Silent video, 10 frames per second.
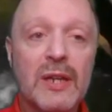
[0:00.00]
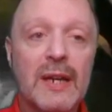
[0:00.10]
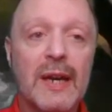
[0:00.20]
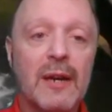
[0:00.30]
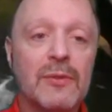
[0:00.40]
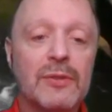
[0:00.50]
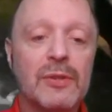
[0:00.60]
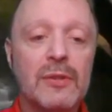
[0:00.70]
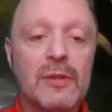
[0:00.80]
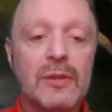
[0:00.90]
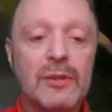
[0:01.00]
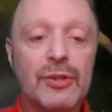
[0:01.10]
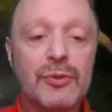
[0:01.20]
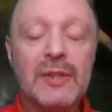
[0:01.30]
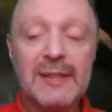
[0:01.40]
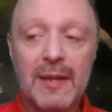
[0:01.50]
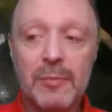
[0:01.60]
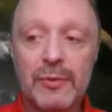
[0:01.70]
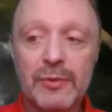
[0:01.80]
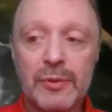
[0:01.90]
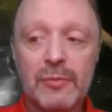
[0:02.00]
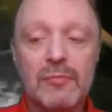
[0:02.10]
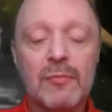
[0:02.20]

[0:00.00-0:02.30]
it out, 2 examples,